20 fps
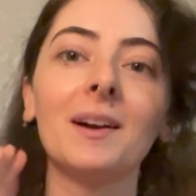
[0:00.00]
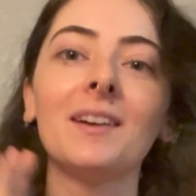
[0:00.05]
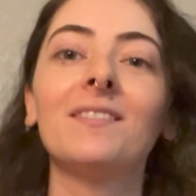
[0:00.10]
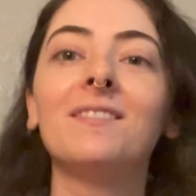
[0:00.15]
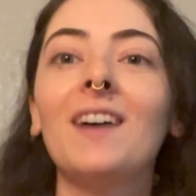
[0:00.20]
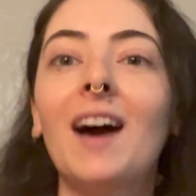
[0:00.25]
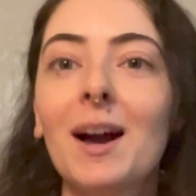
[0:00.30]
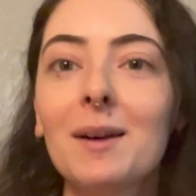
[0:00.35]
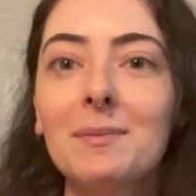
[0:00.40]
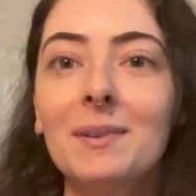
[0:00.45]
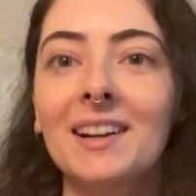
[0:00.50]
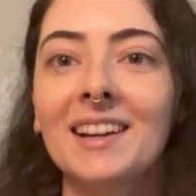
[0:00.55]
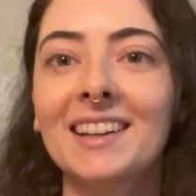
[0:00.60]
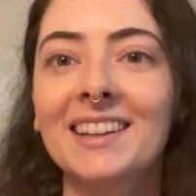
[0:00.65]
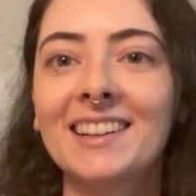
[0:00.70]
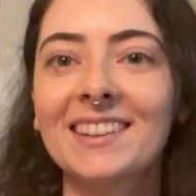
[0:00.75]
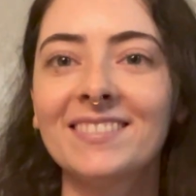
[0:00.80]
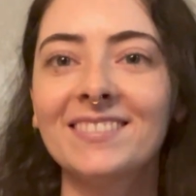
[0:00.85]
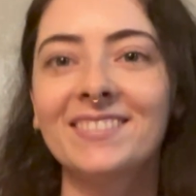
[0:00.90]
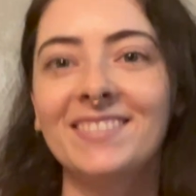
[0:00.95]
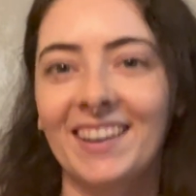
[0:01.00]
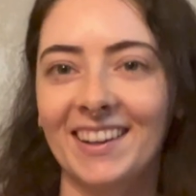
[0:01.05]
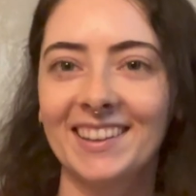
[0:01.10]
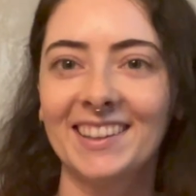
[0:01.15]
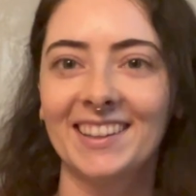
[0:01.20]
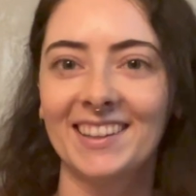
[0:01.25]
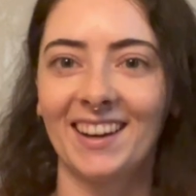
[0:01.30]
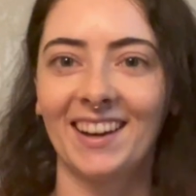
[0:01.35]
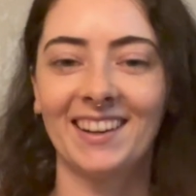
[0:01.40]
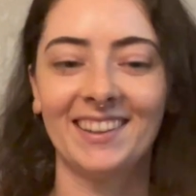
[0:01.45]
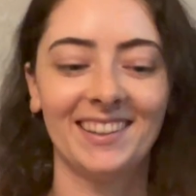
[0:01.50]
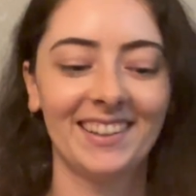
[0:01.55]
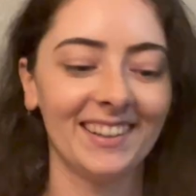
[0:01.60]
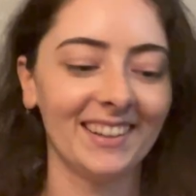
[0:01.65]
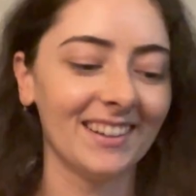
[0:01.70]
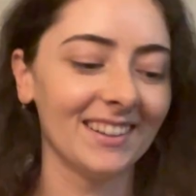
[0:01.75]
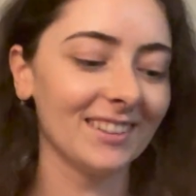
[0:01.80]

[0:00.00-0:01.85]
fabric finally got here.